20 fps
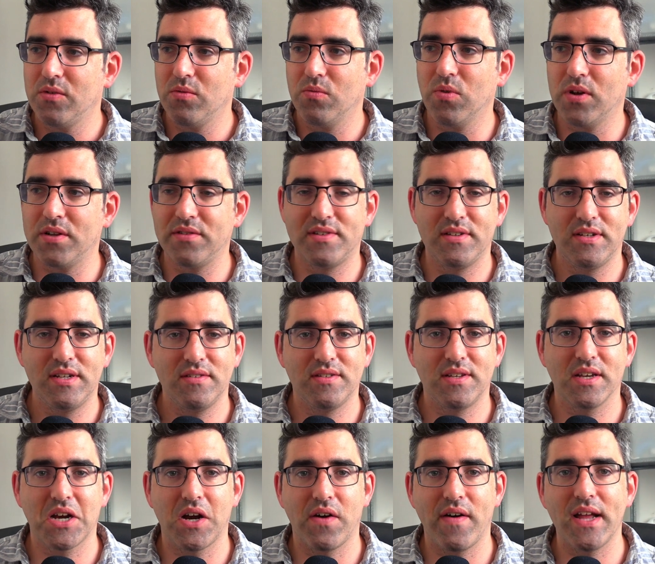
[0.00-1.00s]
One
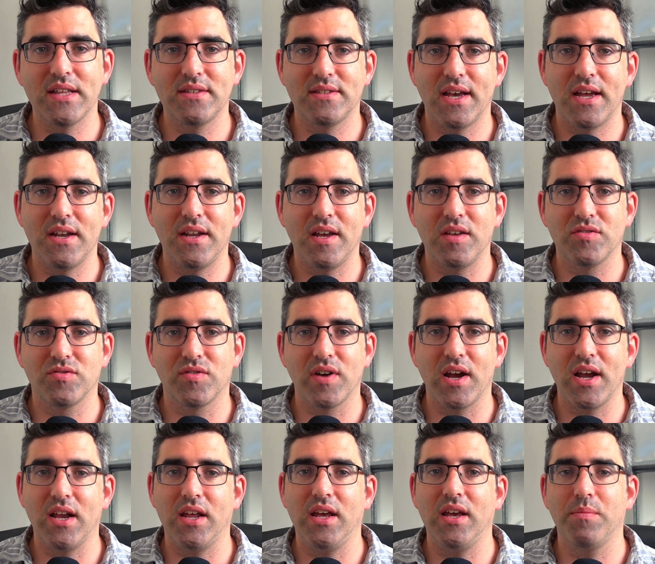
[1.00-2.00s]
statistic I read said
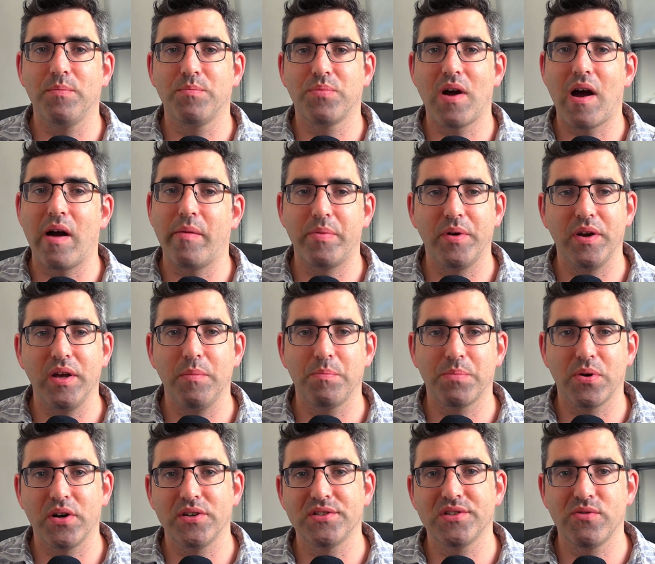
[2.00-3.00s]
Israeli property
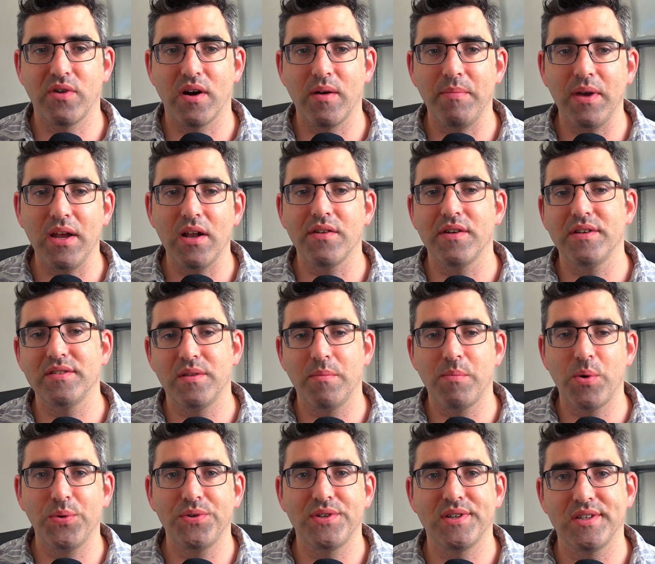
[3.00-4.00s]
per square meter is the
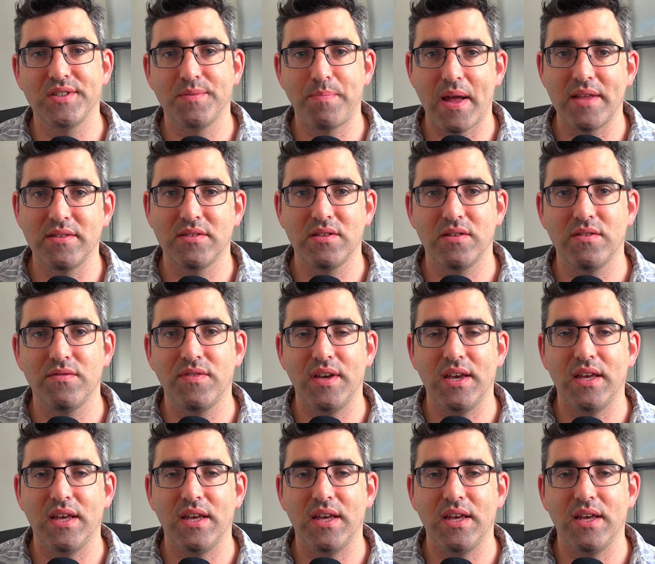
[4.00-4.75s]
most expensive